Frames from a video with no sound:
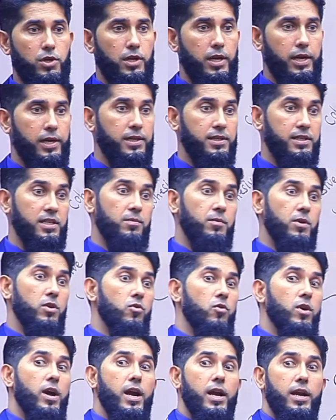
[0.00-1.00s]
in academic
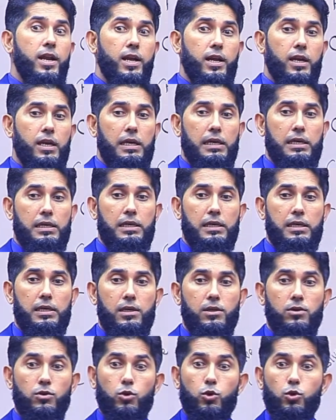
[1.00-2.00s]
writing.
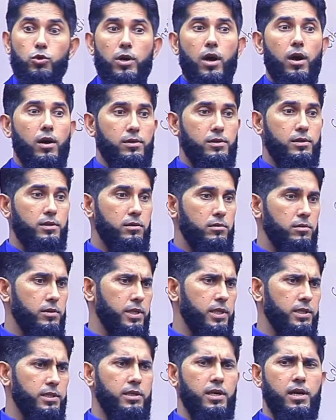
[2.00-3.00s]
Do not,
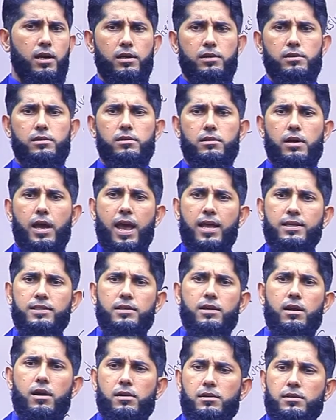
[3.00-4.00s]
did not, has
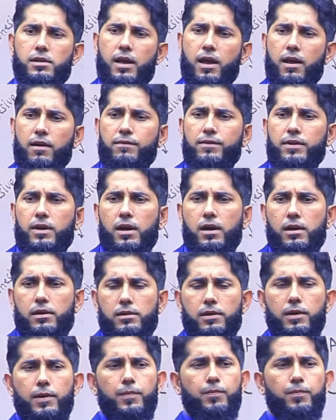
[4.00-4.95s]
not, have not,